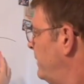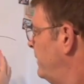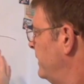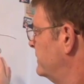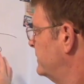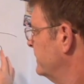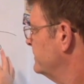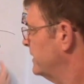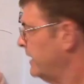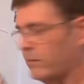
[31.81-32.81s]

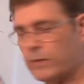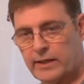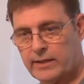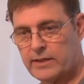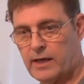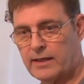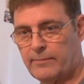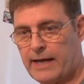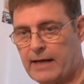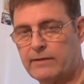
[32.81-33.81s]
But today we're going to talk
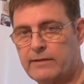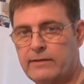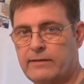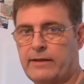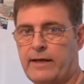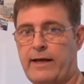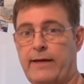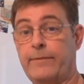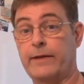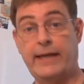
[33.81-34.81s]
about
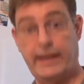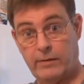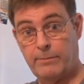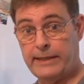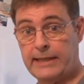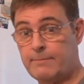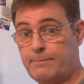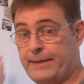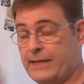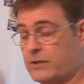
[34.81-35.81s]
the
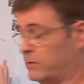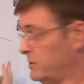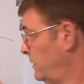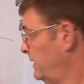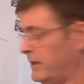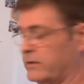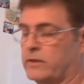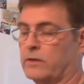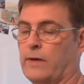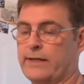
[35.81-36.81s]
Caribbean Beach Resort.
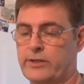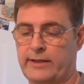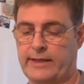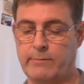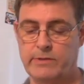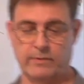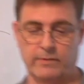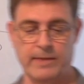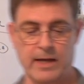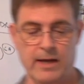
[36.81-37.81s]
Here's the question. It comes
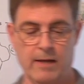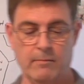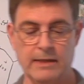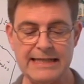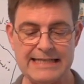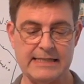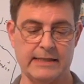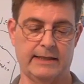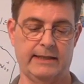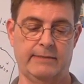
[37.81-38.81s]
from
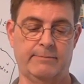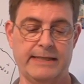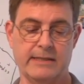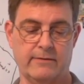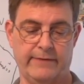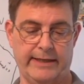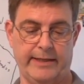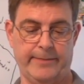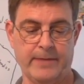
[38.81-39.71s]
Melissa in Pennsylvania.